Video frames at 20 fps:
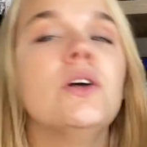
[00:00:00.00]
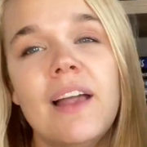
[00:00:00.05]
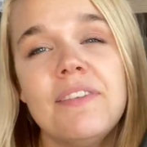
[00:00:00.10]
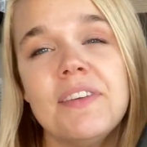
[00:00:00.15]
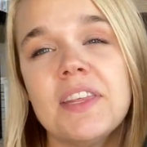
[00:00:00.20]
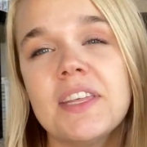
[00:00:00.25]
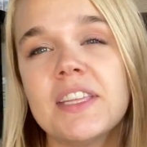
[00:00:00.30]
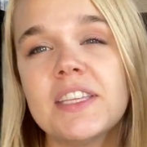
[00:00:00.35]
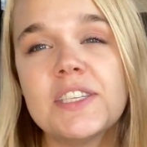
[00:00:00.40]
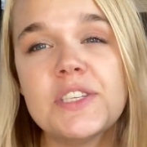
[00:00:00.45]
I feel
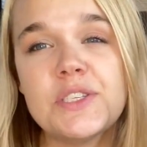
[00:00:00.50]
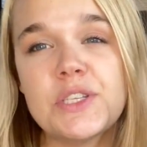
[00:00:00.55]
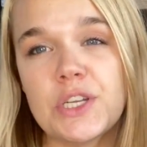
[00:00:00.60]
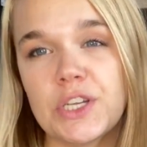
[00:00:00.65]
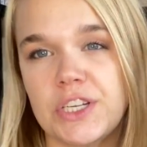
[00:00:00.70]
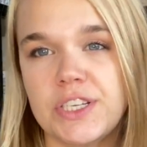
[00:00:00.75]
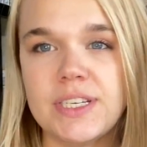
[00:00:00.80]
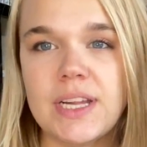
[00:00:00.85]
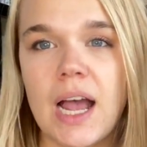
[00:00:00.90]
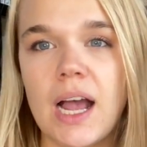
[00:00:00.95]
like this is a
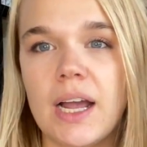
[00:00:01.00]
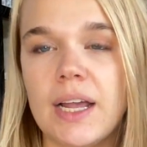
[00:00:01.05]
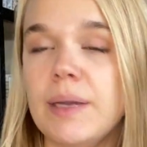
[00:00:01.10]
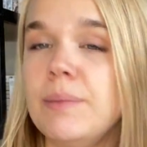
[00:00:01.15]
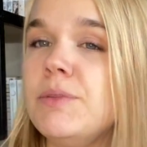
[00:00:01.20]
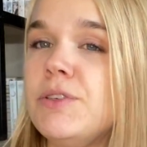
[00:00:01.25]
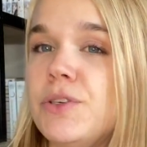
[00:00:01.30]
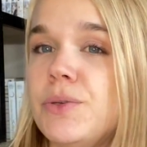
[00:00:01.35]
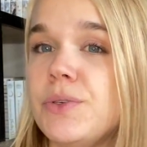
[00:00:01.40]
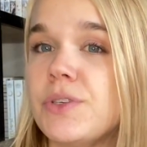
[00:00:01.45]
good time
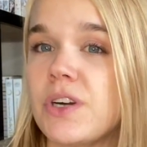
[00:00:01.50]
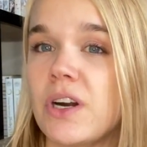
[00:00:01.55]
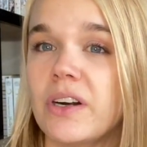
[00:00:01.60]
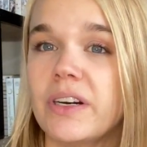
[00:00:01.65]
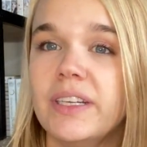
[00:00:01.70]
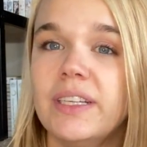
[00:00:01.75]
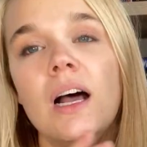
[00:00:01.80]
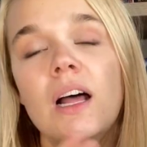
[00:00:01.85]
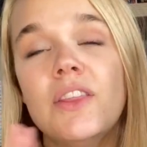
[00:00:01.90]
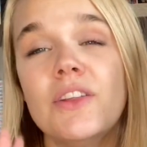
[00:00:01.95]
to start it.